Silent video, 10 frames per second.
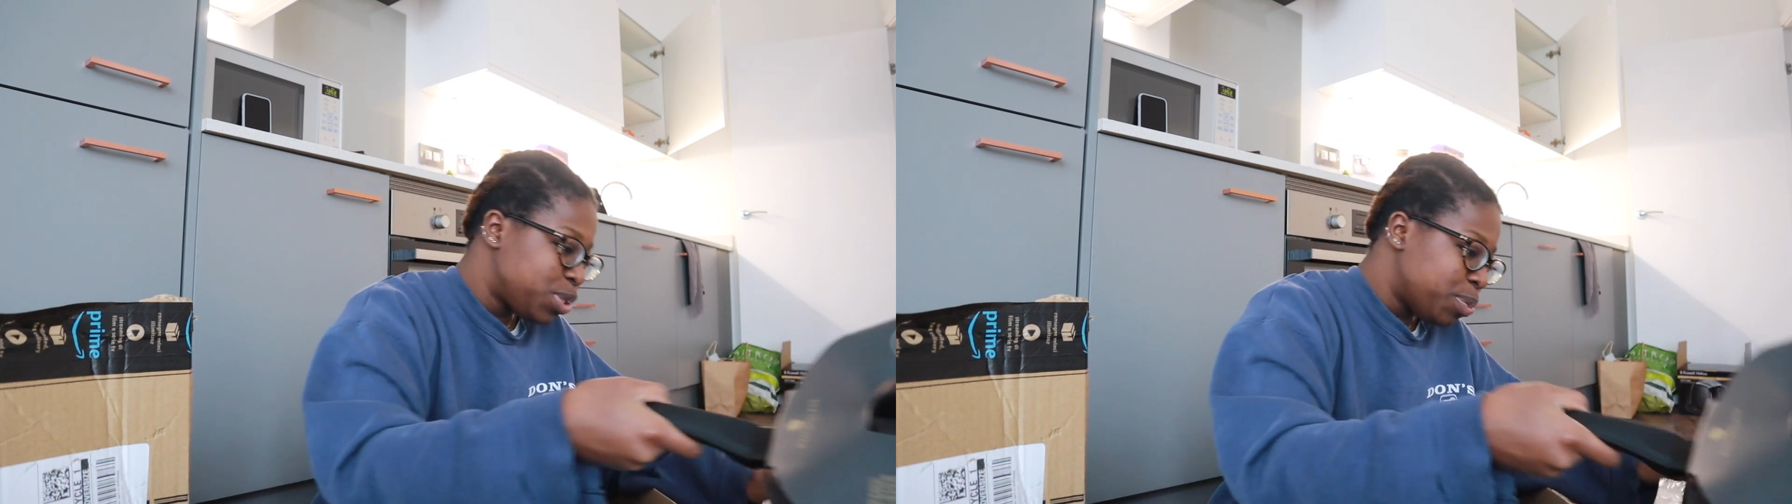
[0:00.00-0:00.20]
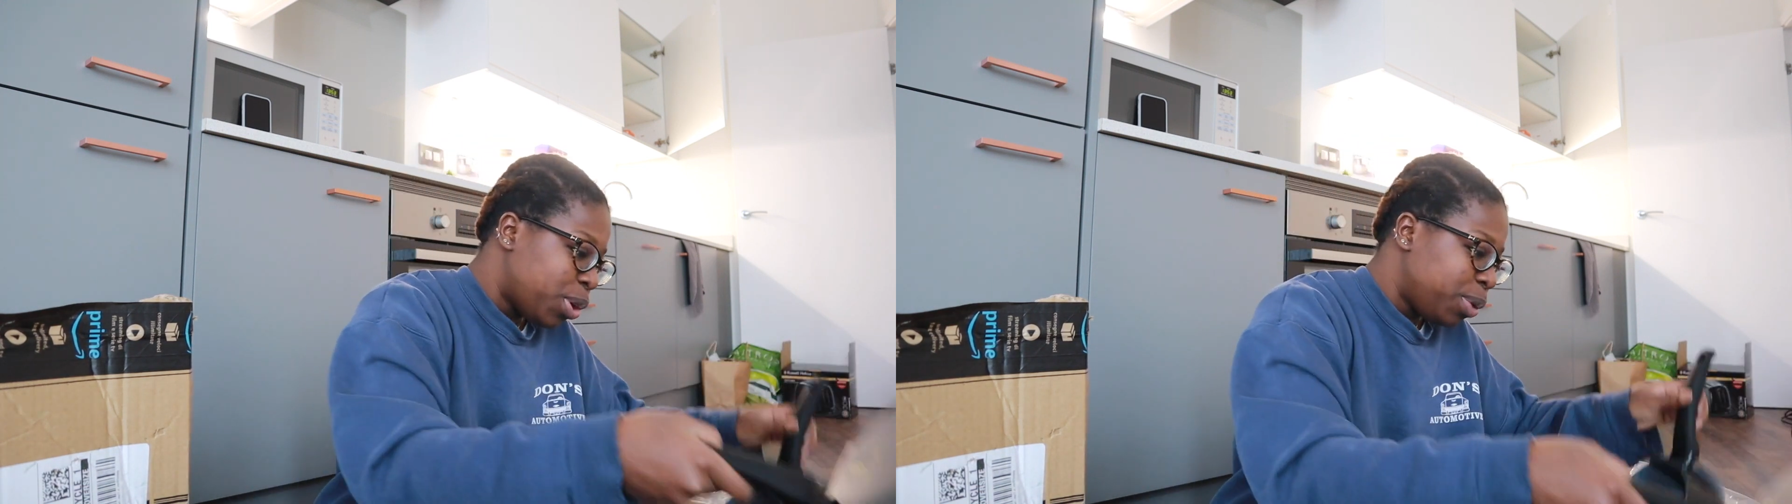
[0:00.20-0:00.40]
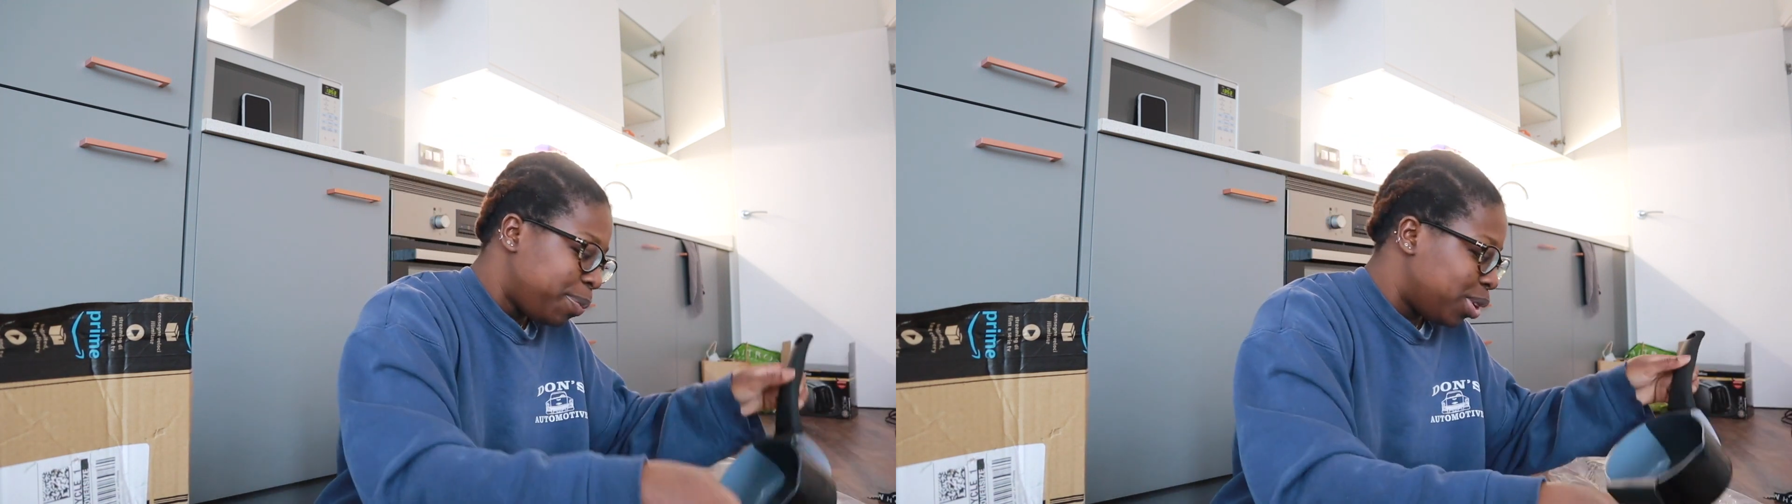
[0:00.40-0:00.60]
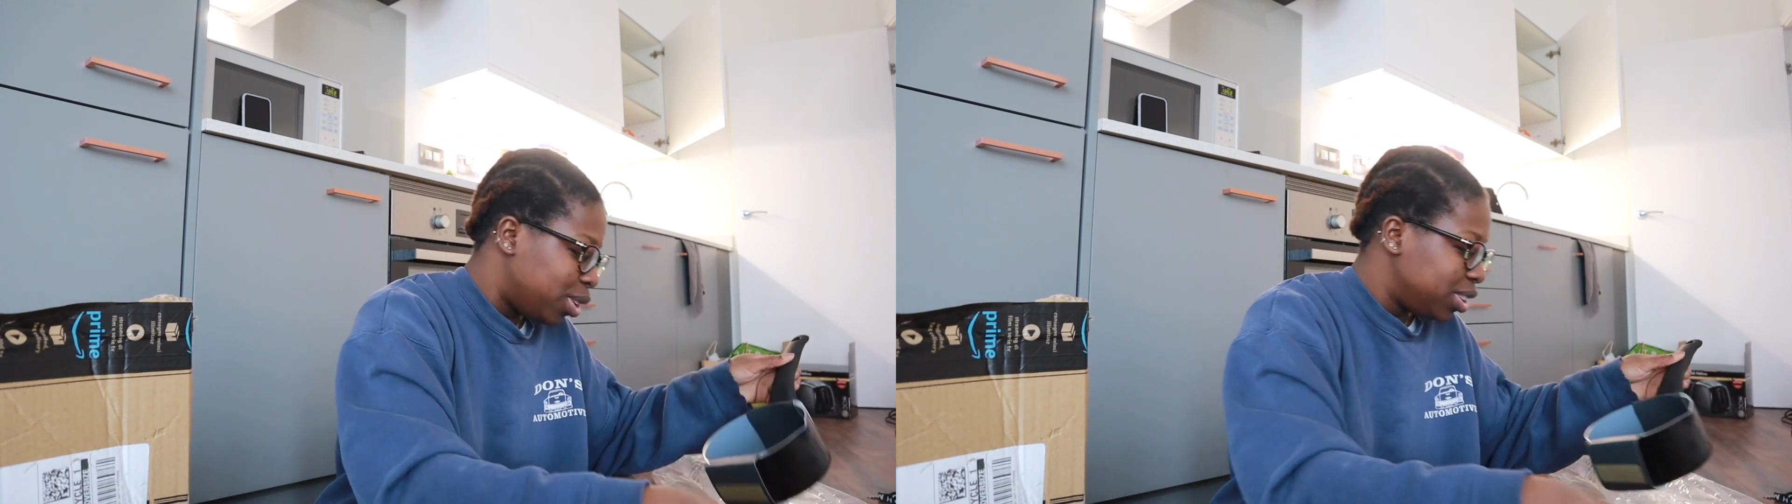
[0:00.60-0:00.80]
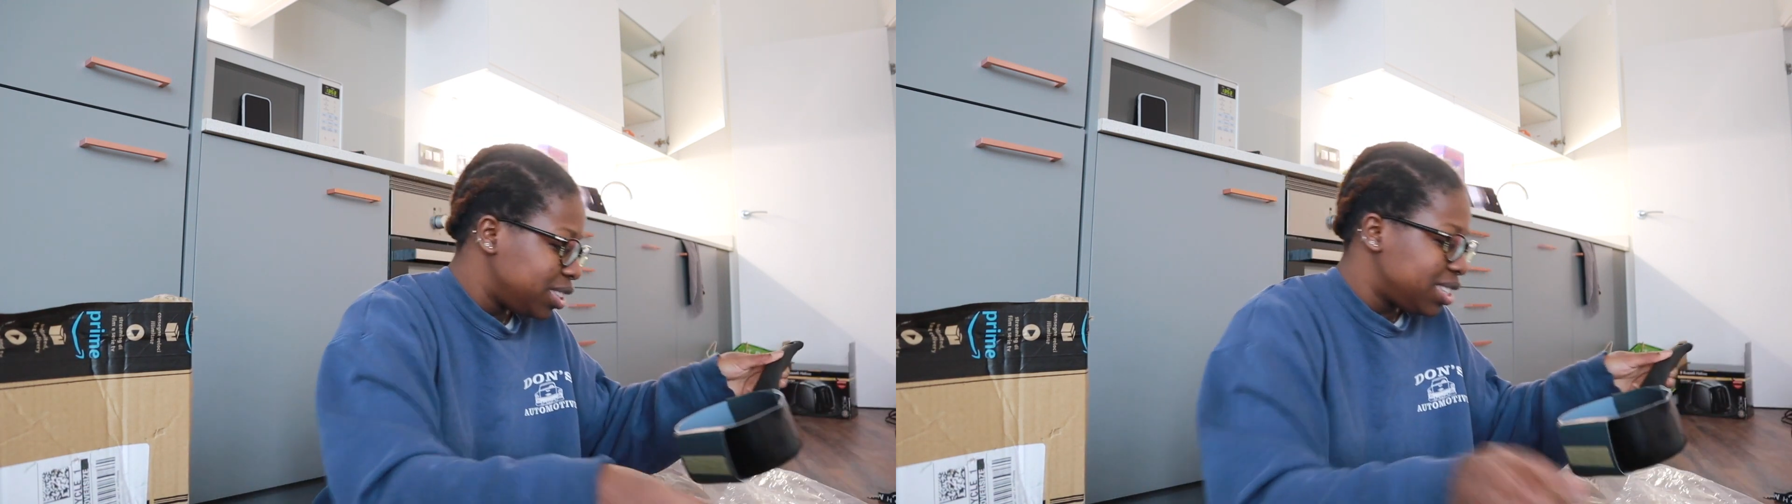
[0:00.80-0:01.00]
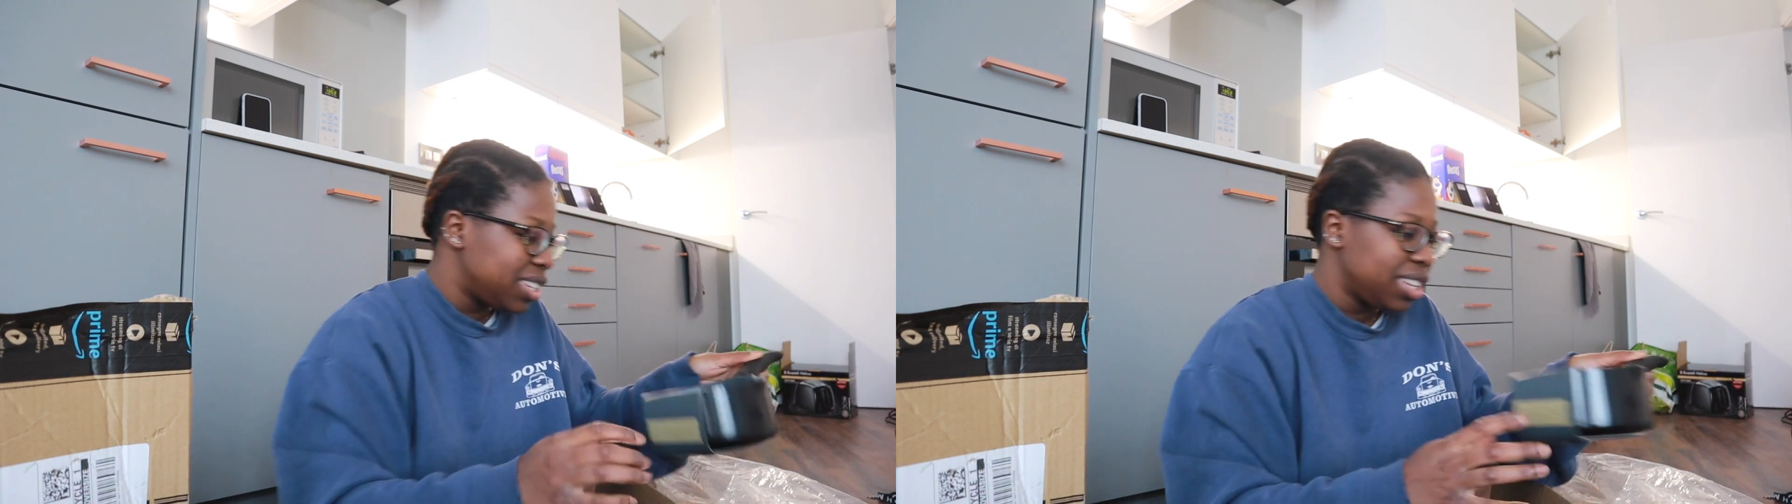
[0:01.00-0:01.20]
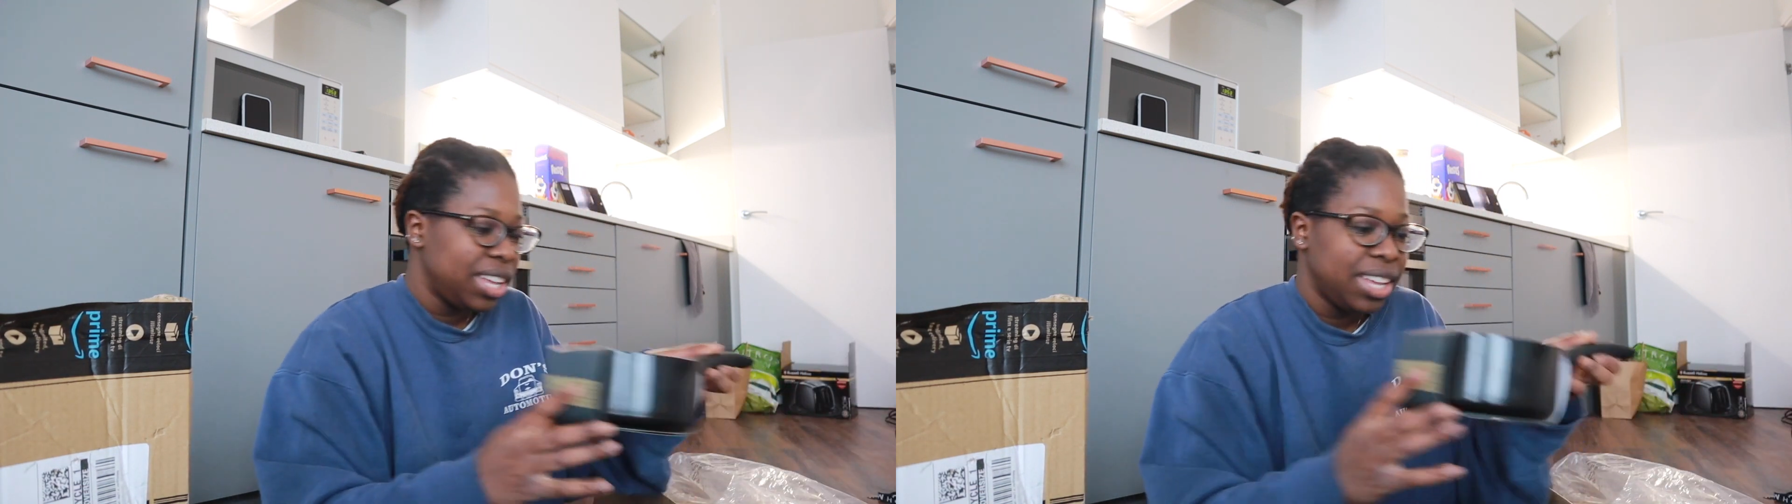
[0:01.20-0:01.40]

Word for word: small pot